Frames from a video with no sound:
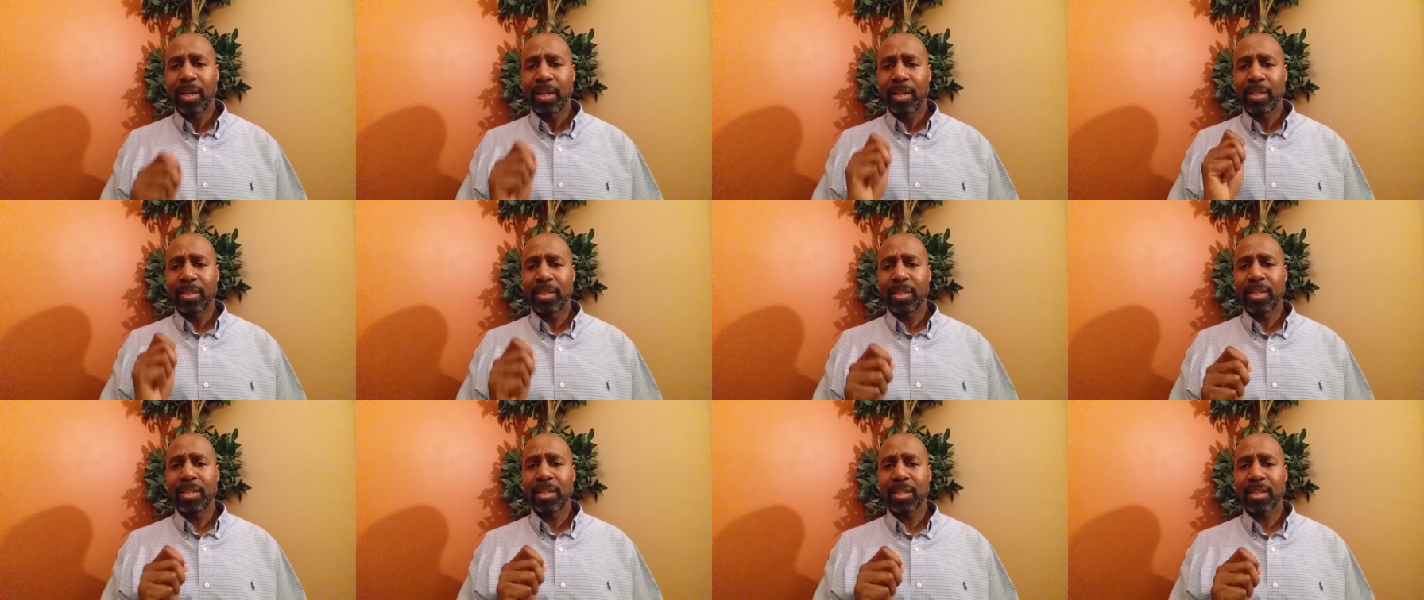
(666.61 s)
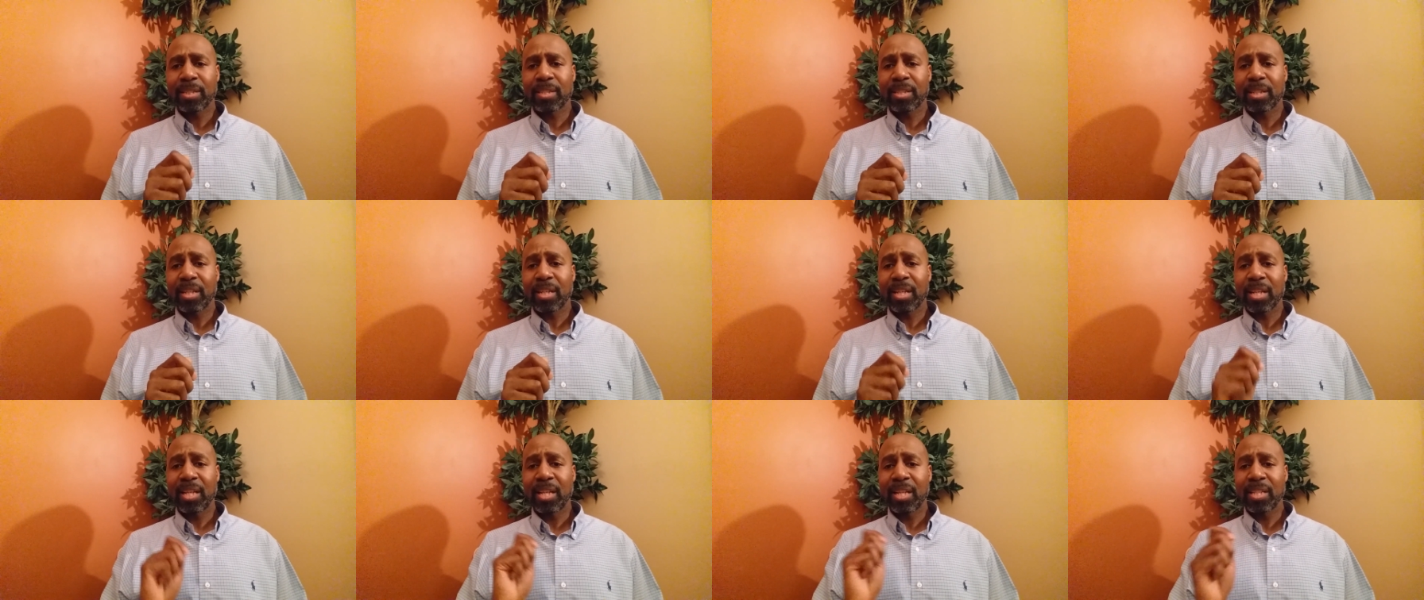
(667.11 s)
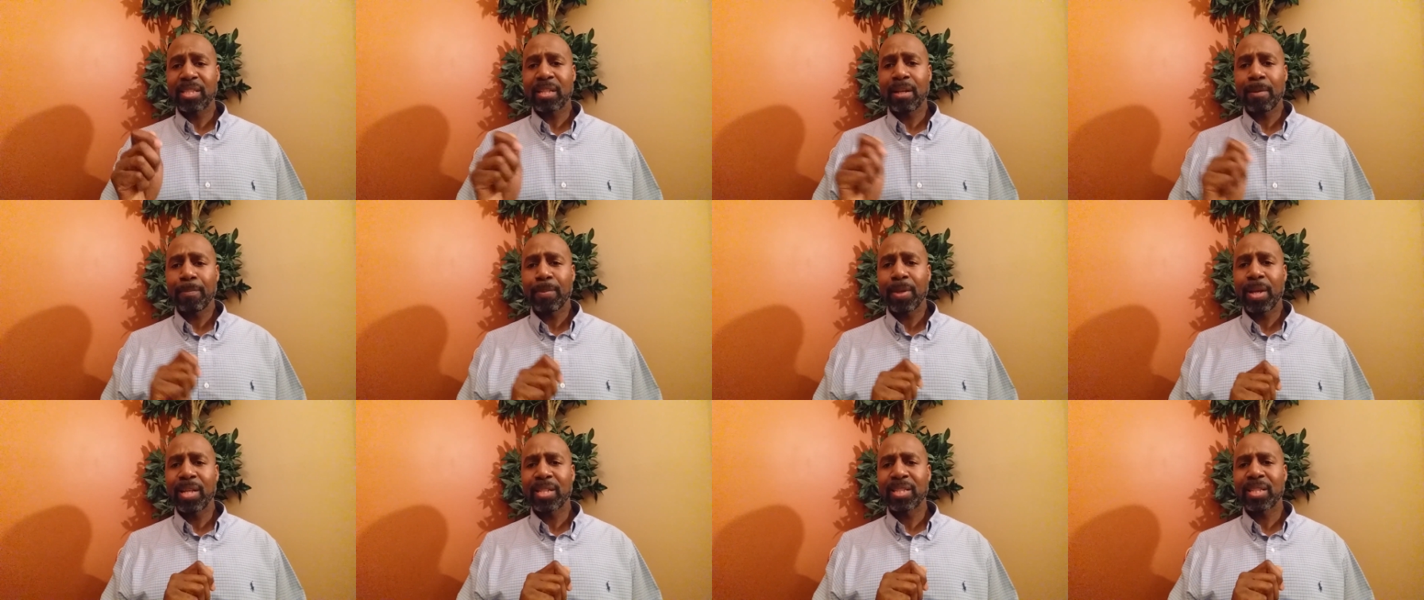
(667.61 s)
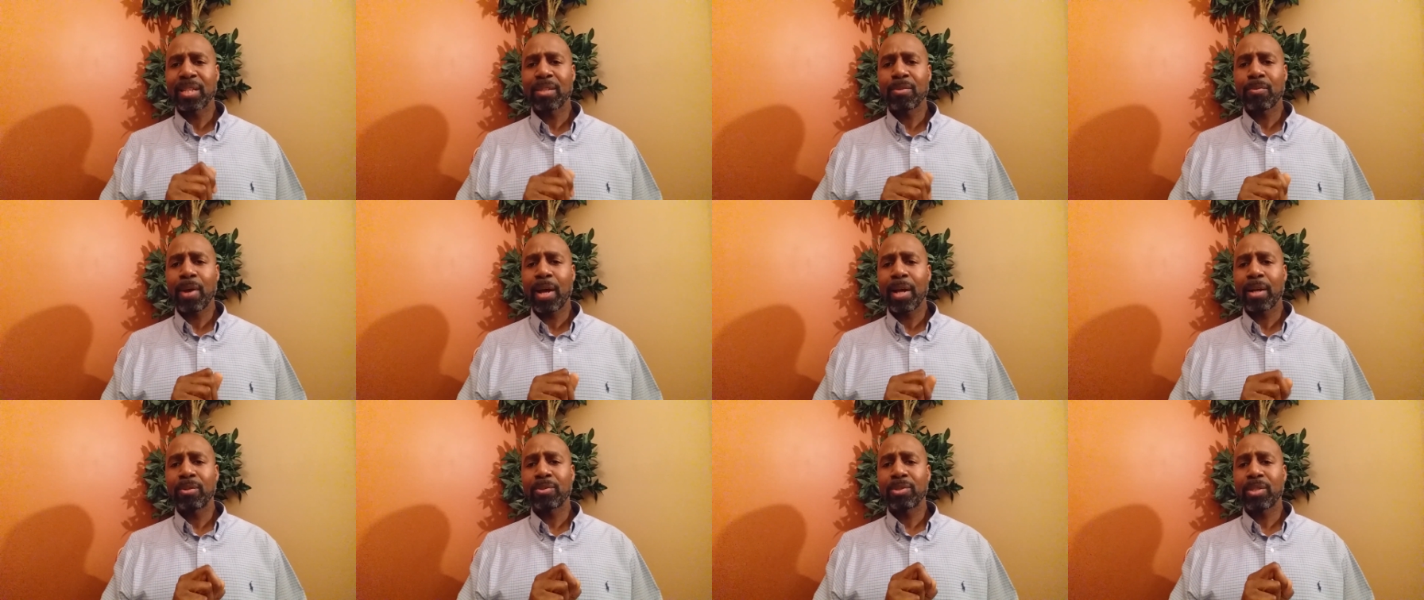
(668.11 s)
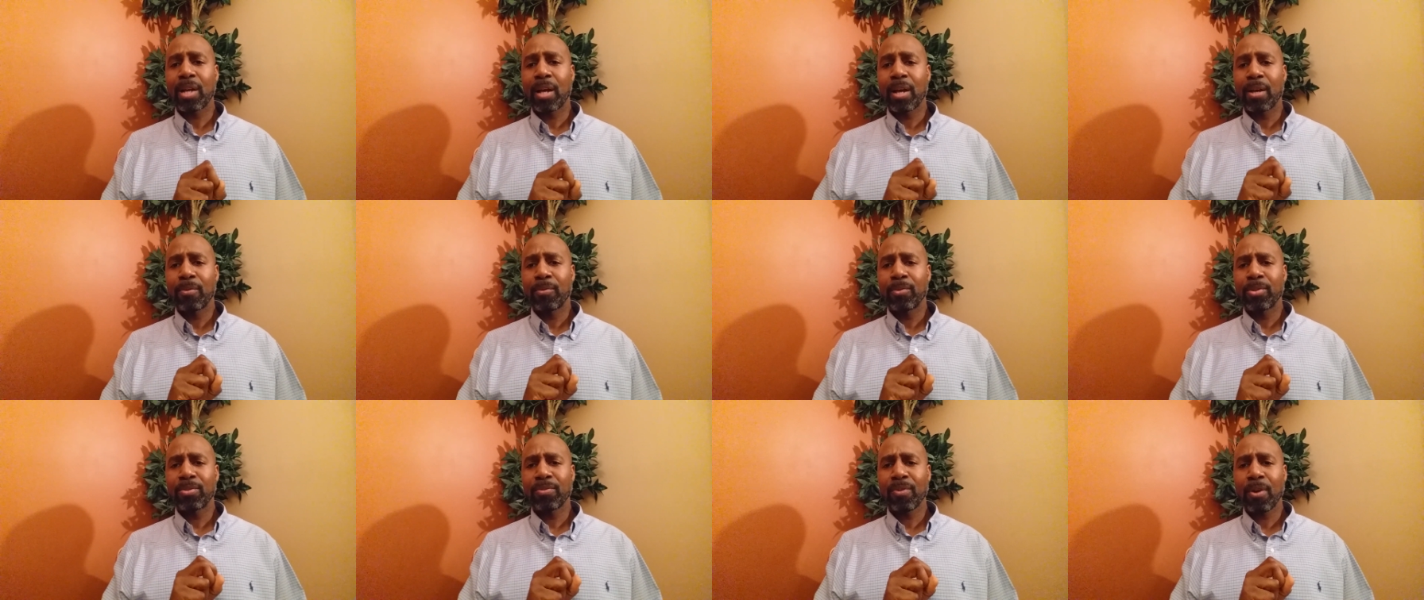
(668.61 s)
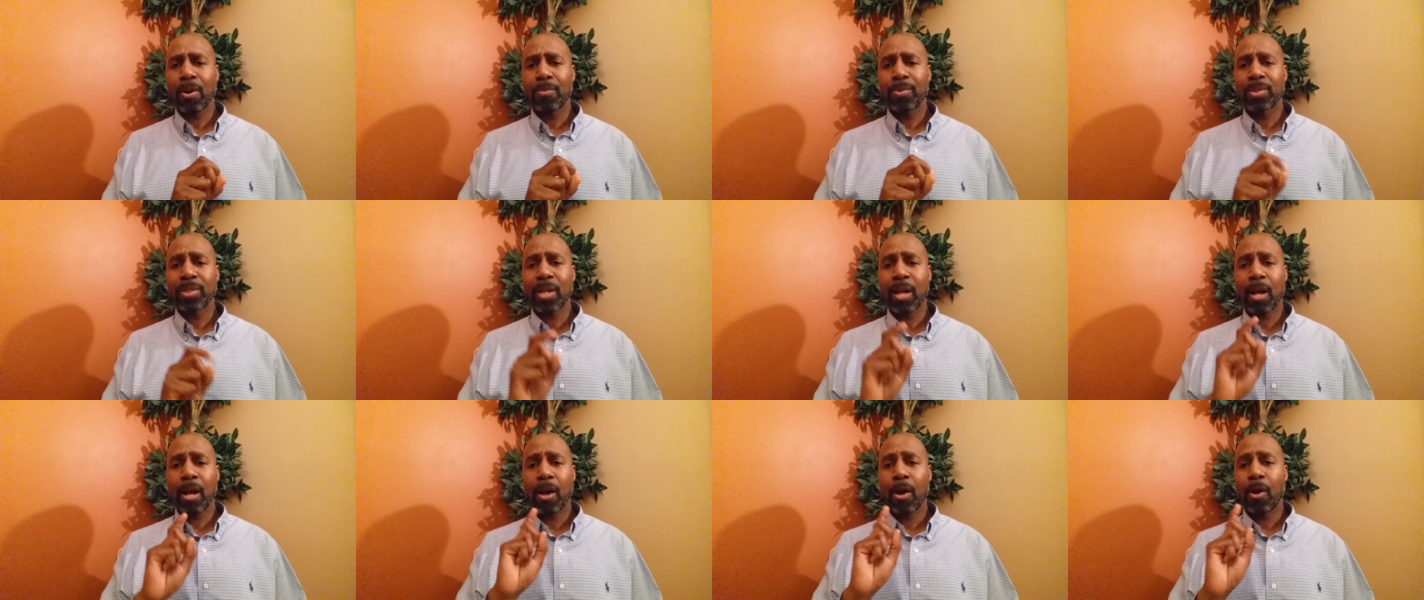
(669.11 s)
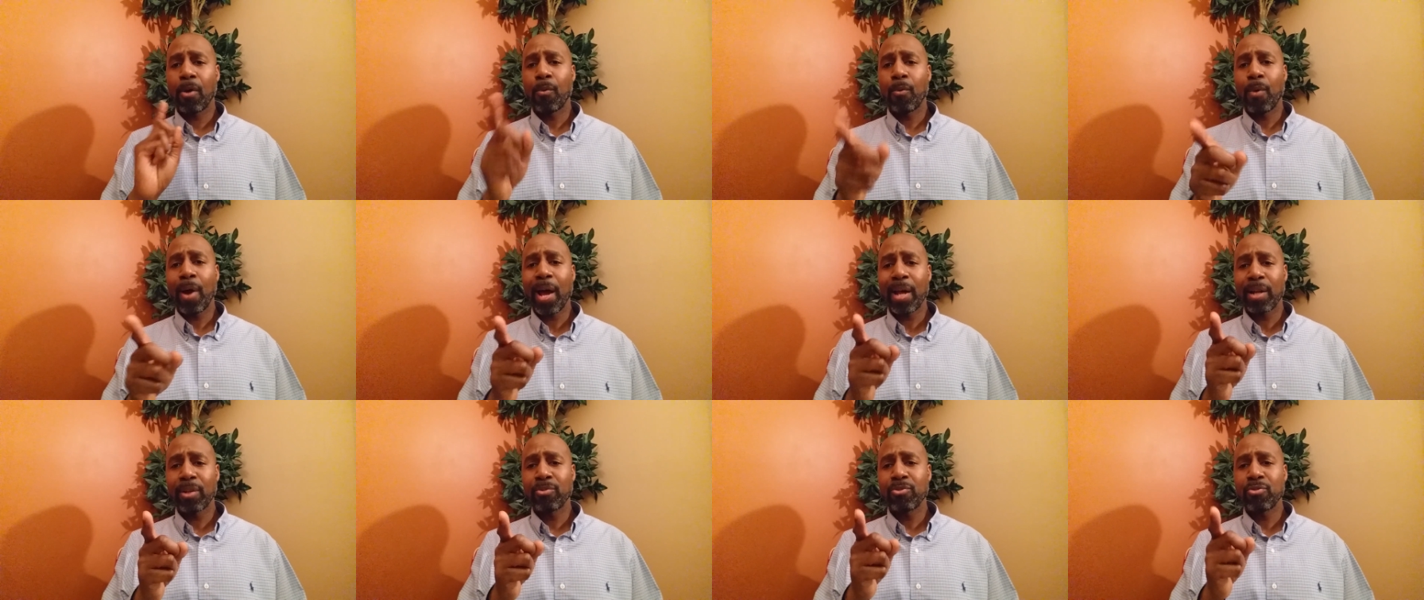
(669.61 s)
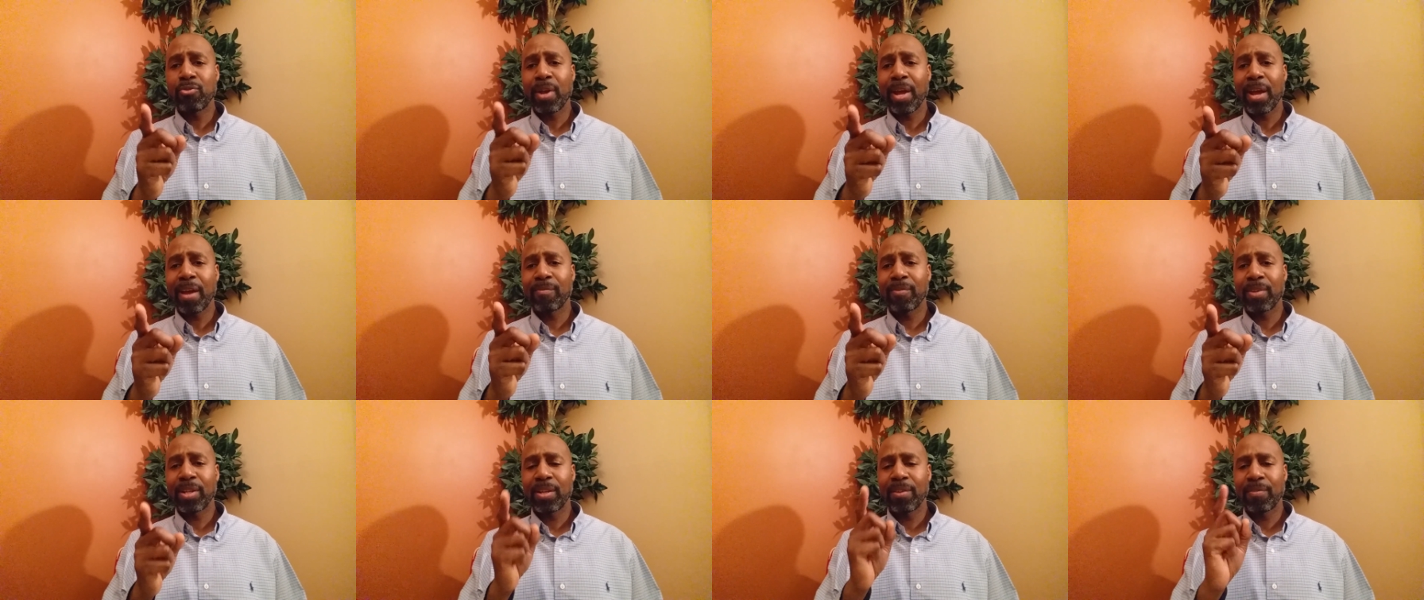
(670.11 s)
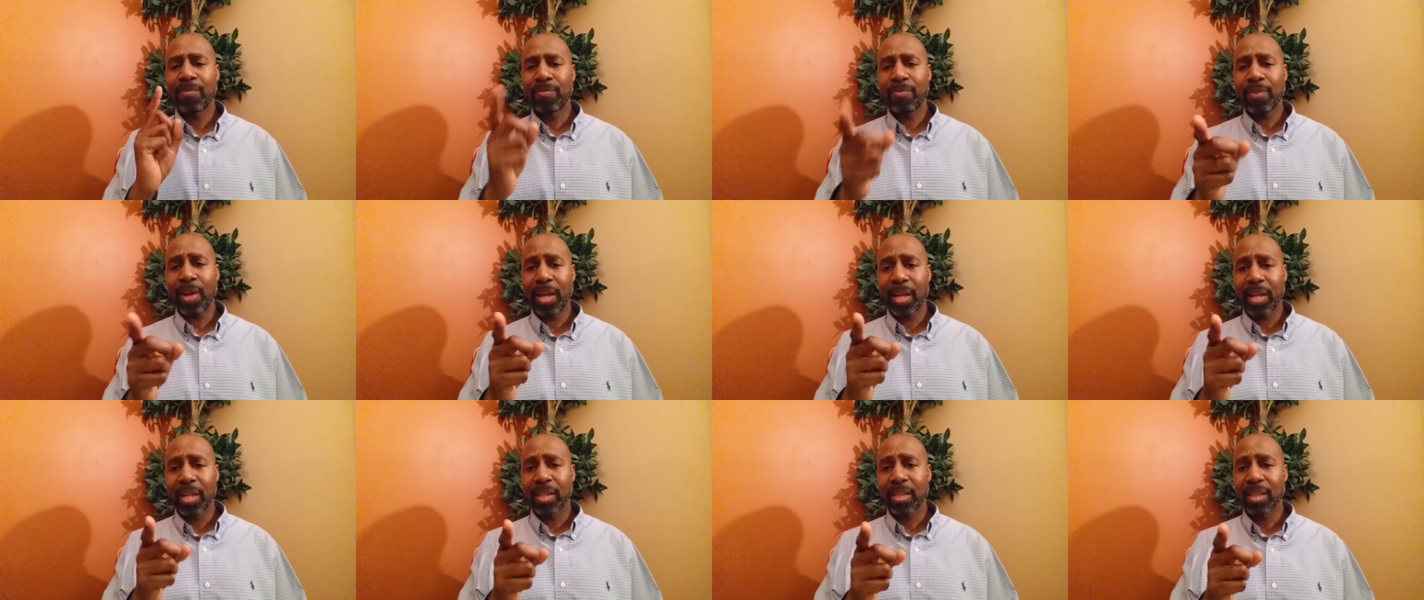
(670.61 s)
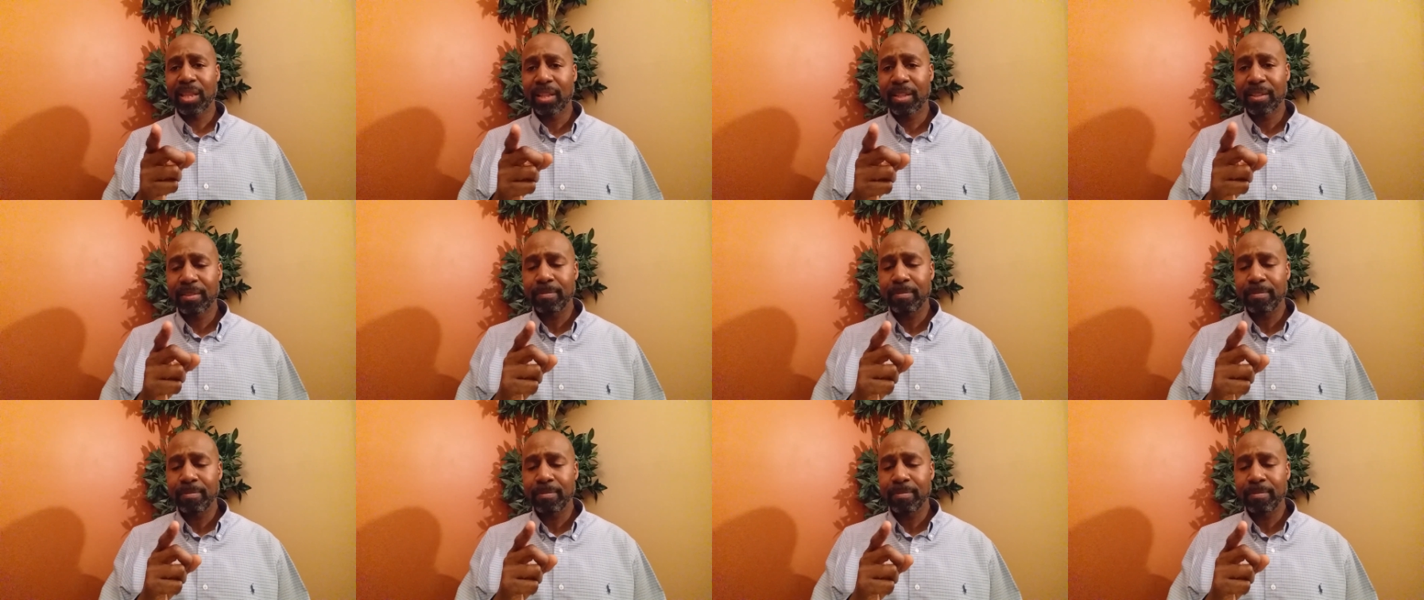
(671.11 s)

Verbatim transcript: And Jesus gets up and says, "Why don't y'all? What's wrong with y'all? Why don't you have any faith?"